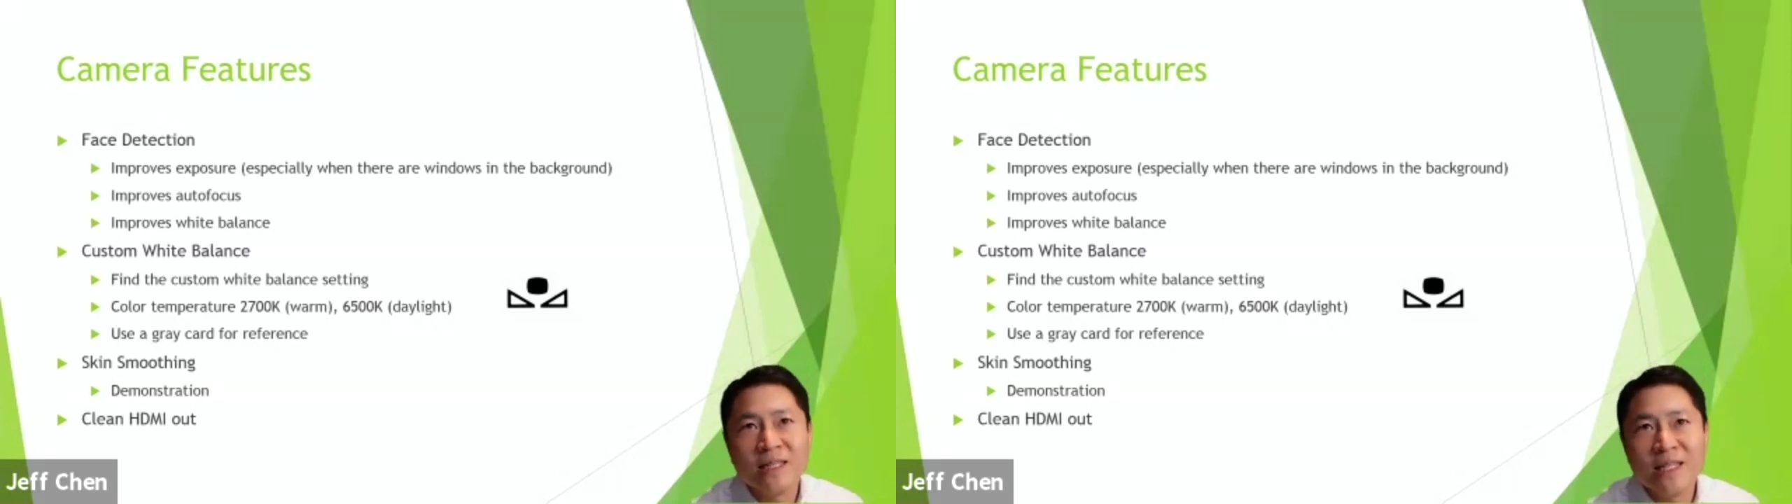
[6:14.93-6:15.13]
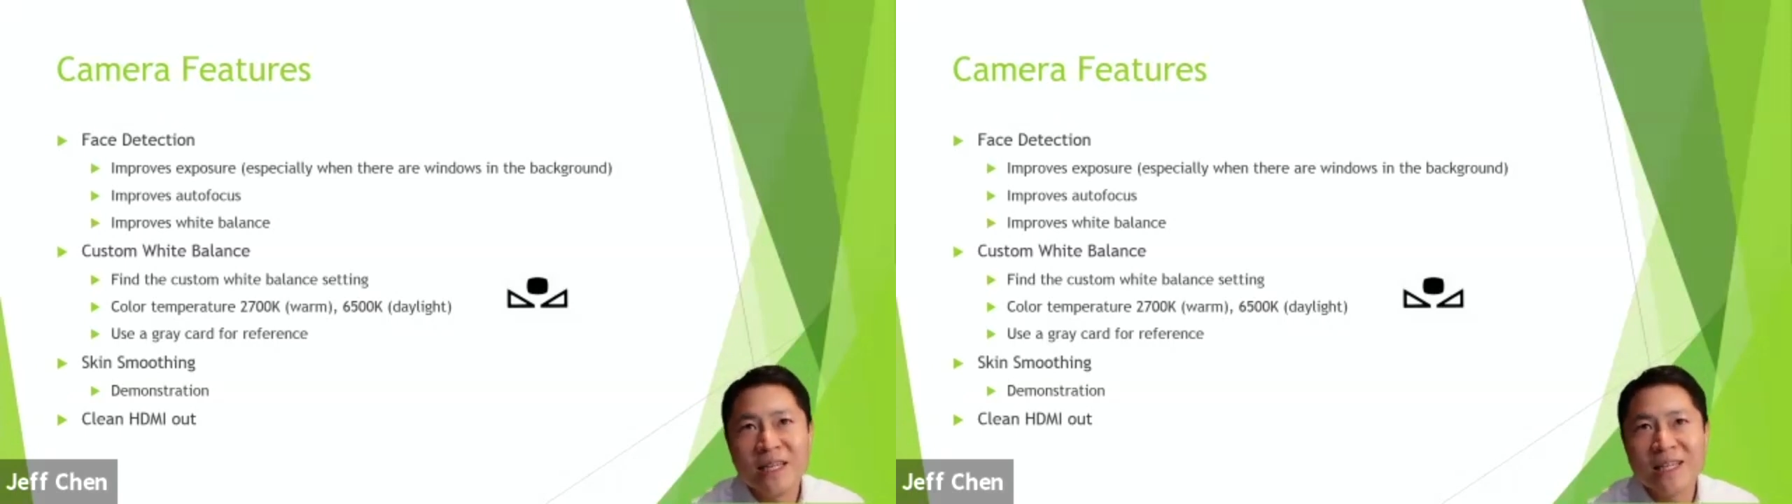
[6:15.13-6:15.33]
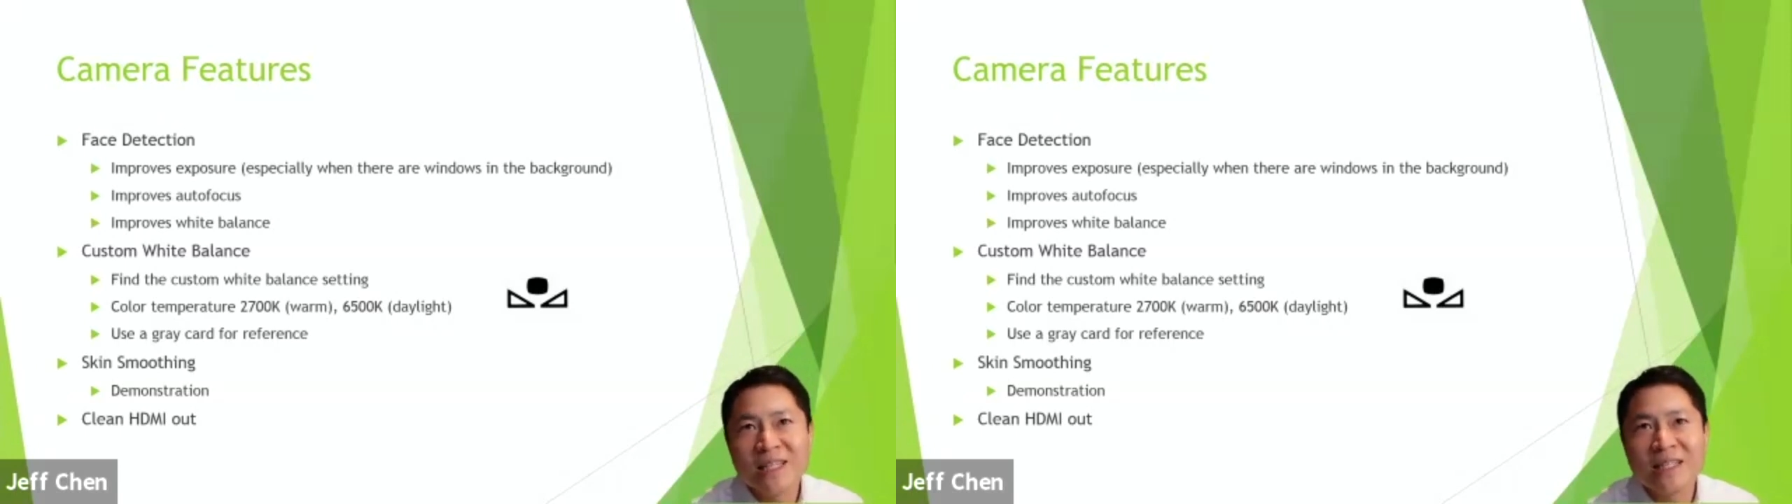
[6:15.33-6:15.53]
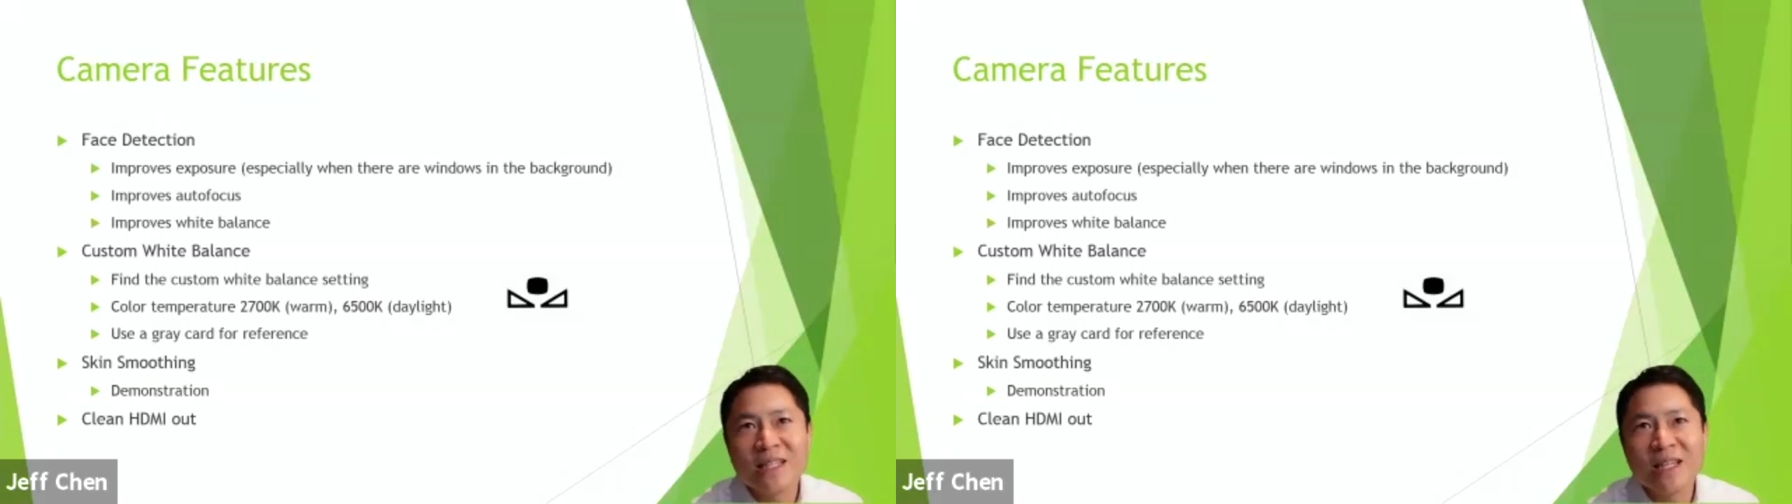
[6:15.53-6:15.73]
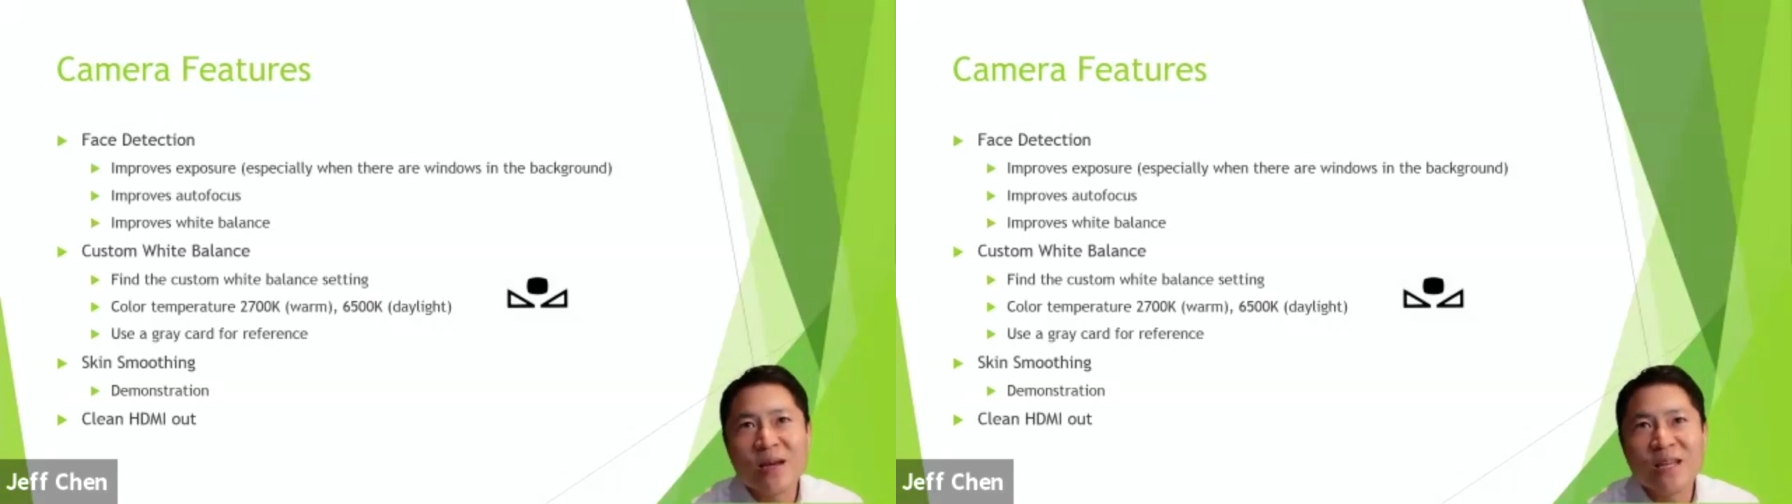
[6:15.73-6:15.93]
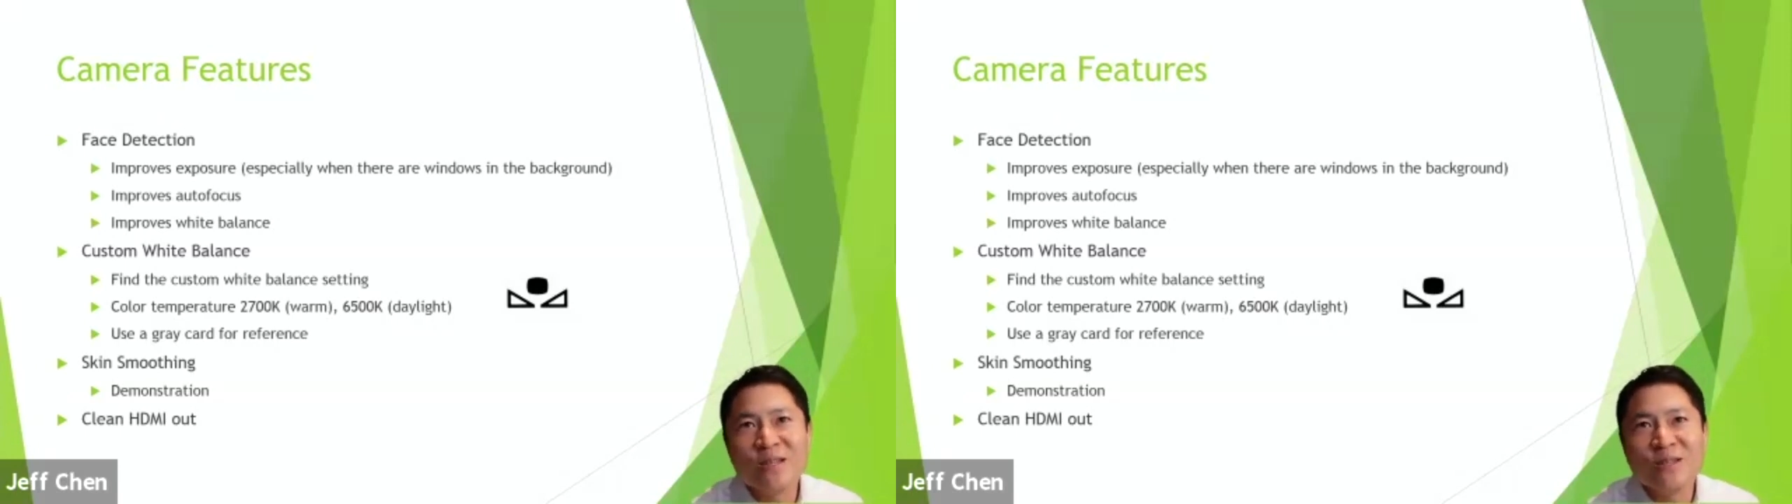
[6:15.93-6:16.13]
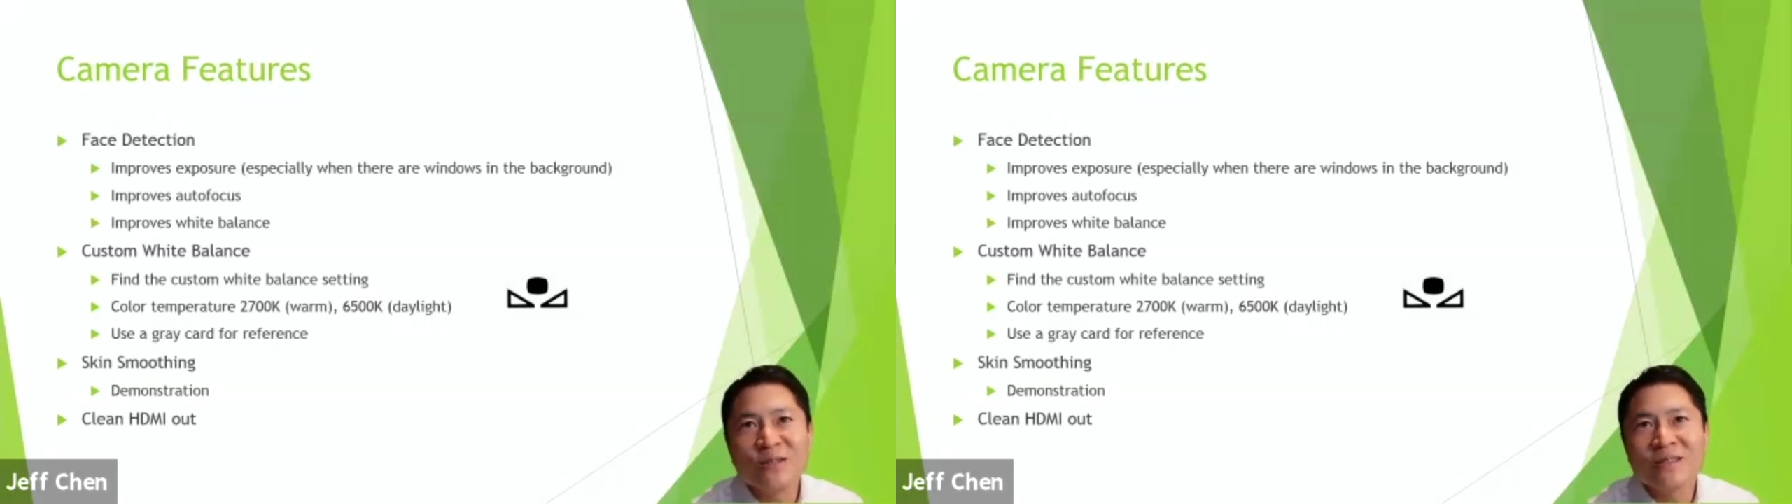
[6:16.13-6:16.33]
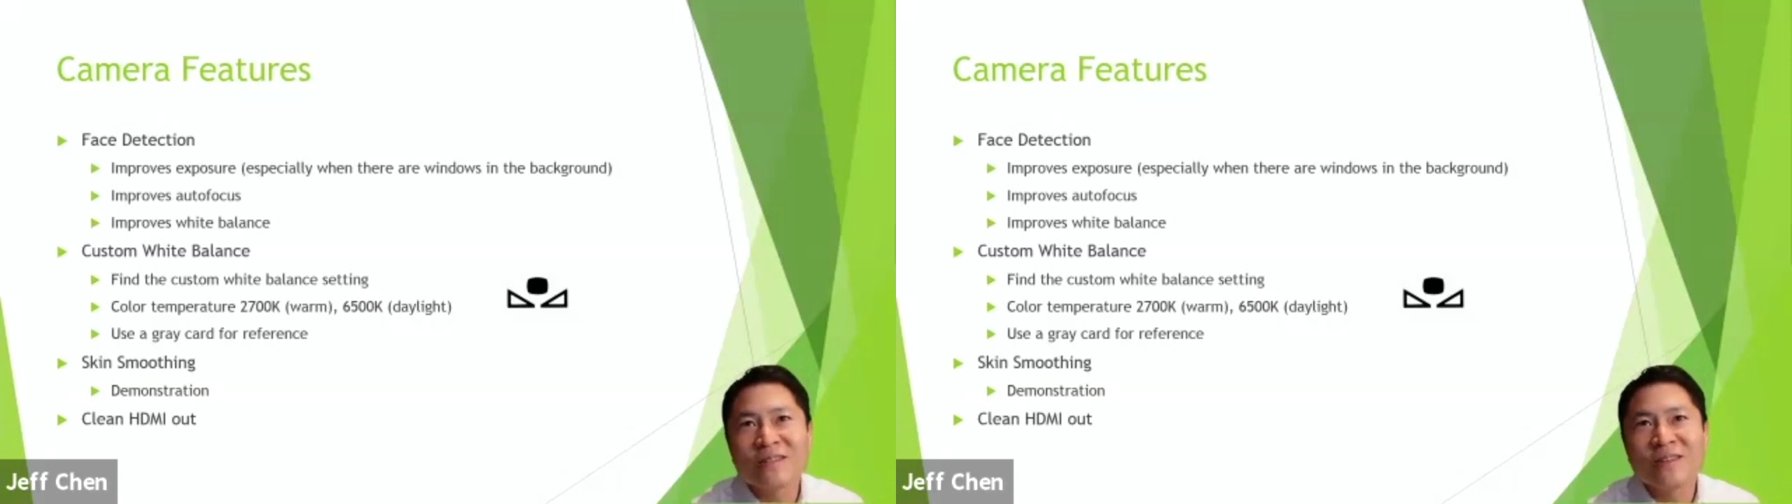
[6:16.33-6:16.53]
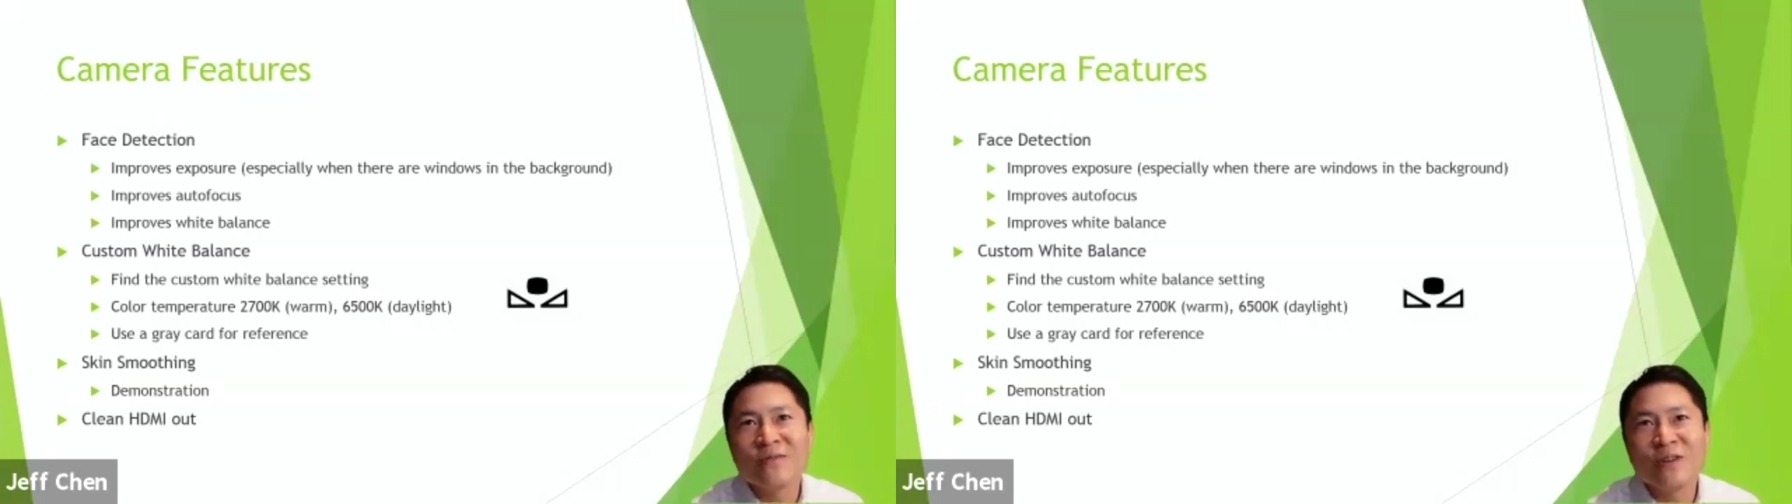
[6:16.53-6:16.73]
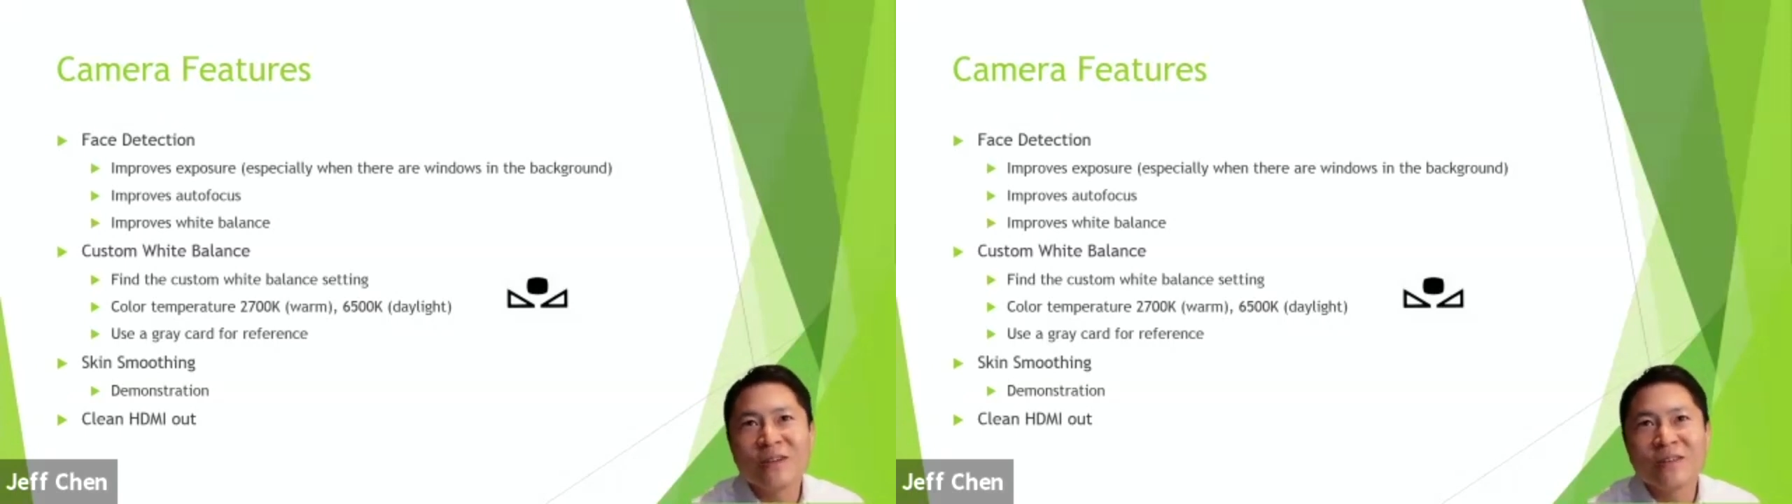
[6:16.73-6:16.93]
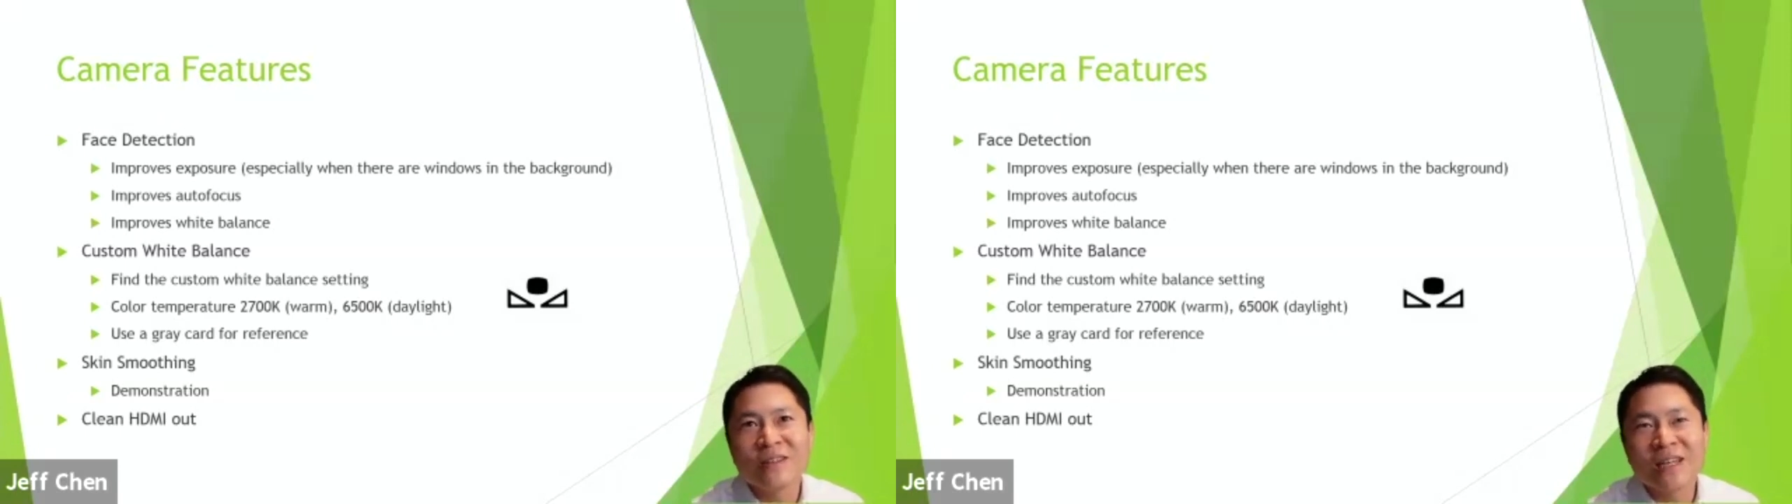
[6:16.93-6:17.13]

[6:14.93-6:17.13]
digging into the menus of their